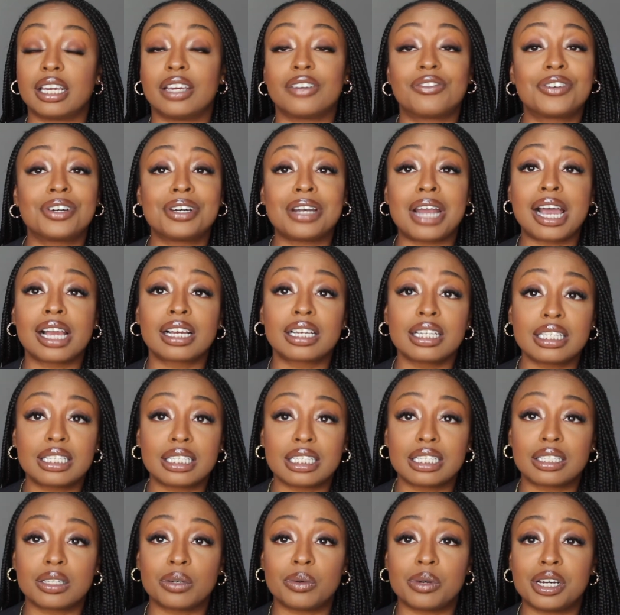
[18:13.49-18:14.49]
If you're not
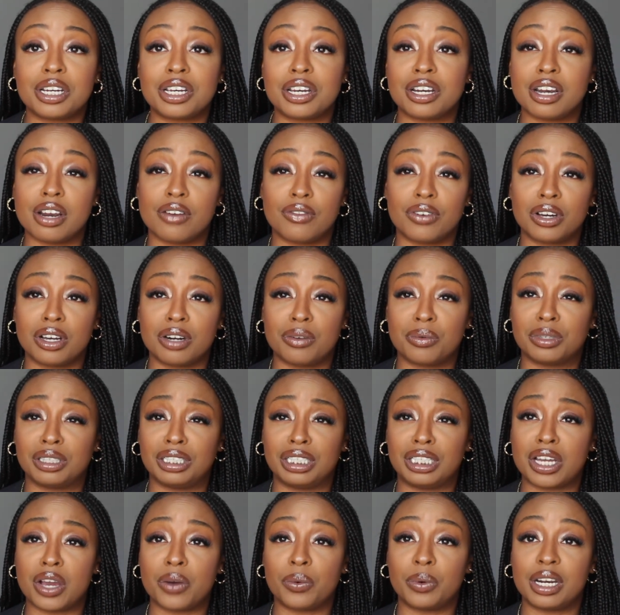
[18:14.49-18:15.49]
consistent with it, you're never going to
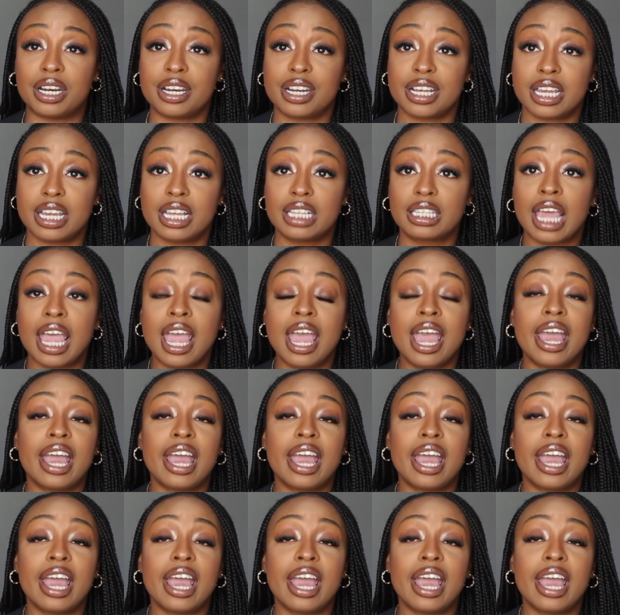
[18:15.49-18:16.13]
really know what it is.